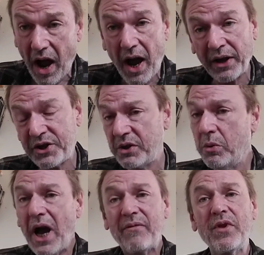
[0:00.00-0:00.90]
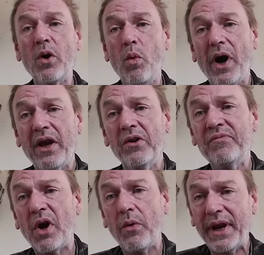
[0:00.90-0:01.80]
I still have no way of
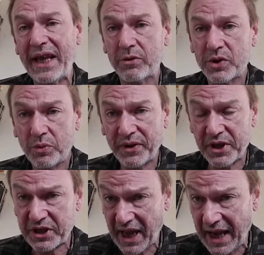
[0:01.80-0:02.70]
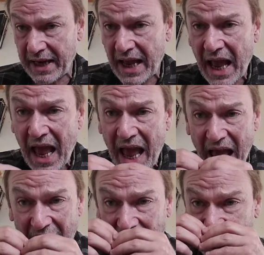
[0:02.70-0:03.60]
knowing how to understand.
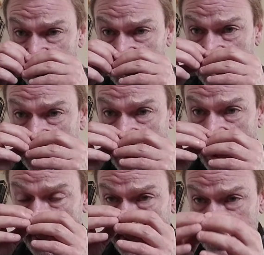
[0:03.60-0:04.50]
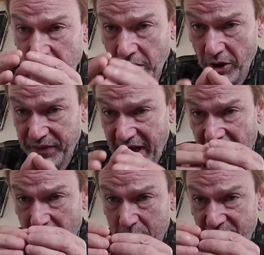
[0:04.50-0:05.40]
And there's a lot that
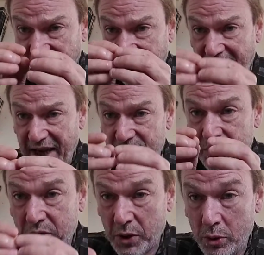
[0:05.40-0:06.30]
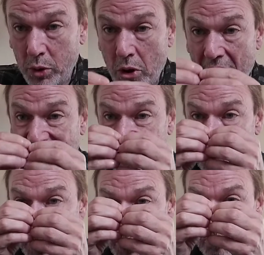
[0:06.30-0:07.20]
happened in that 2
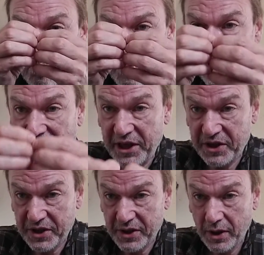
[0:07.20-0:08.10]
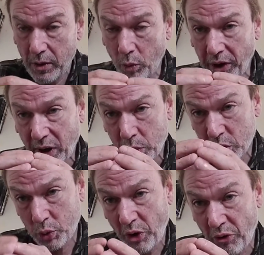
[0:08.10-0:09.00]
minutes when I was
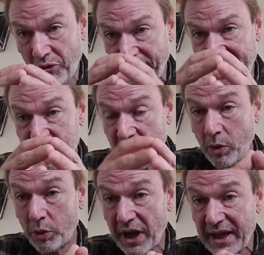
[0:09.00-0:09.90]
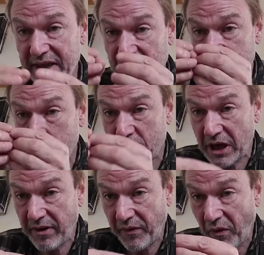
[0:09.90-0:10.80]
12 years old that still
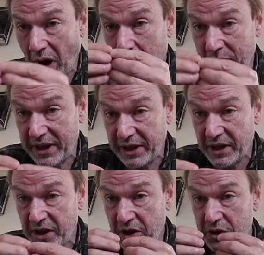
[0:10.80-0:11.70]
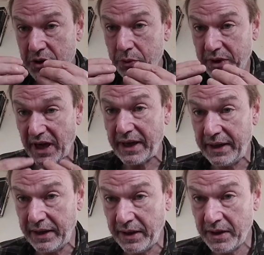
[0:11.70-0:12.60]
terrify me
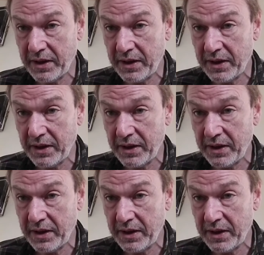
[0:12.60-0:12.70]
today.